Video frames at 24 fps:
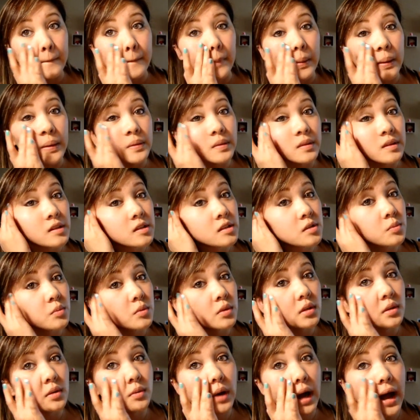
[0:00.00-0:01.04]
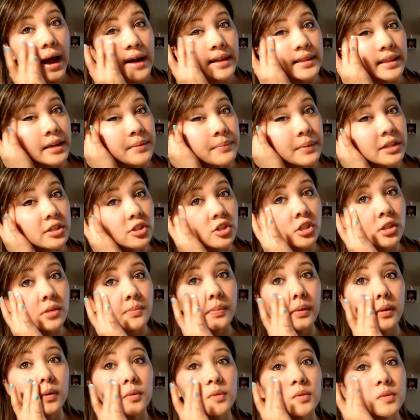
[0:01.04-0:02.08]
And this would highlight my
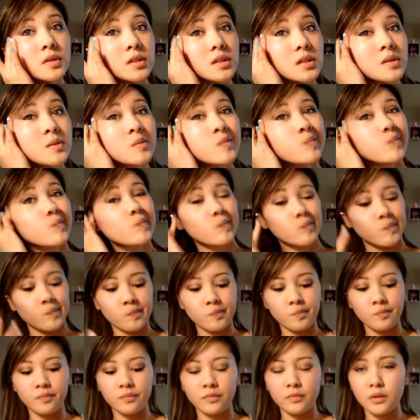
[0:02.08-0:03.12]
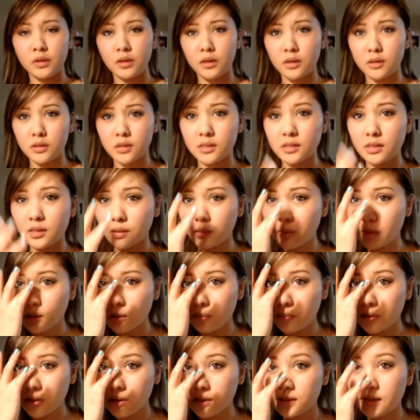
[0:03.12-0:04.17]
cheekbones. Just a little
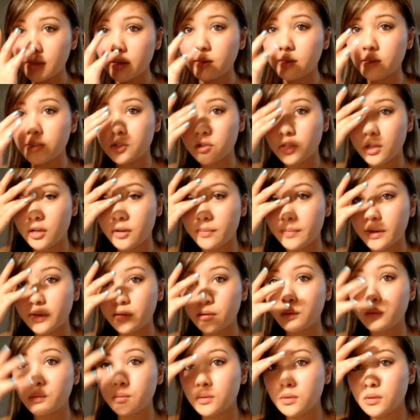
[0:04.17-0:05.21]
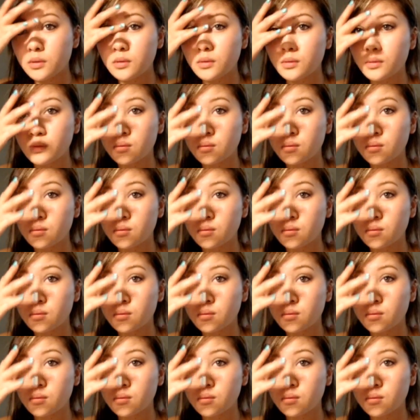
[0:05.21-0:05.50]
bit down the center of my nose.